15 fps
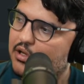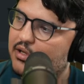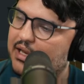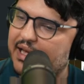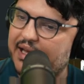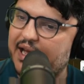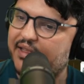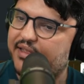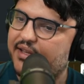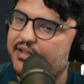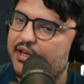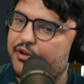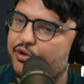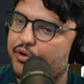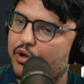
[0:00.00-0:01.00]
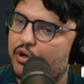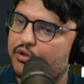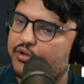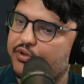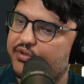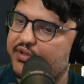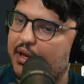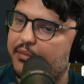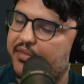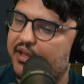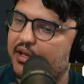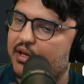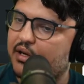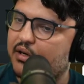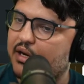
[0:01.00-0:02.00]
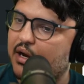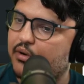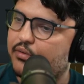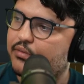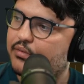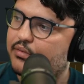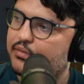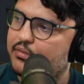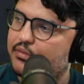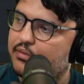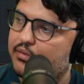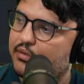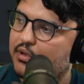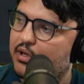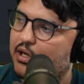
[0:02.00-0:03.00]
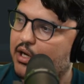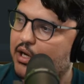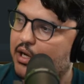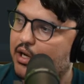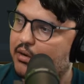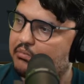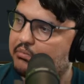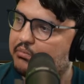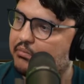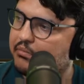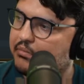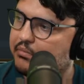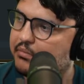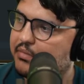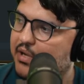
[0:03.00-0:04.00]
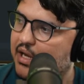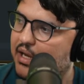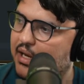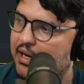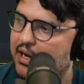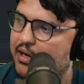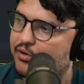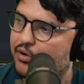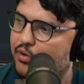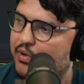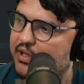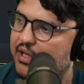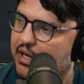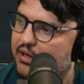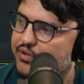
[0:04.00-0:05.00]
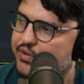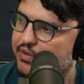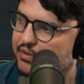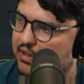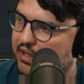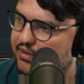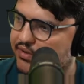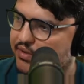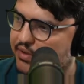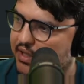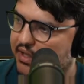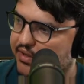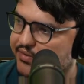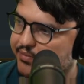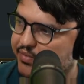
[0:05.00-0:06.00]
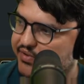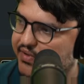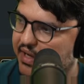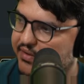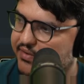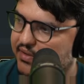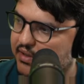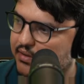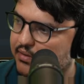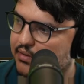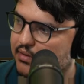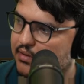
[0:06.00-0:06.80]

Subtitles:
Like, I think that you're onto something now. And I don't know what the actual answer is precisely.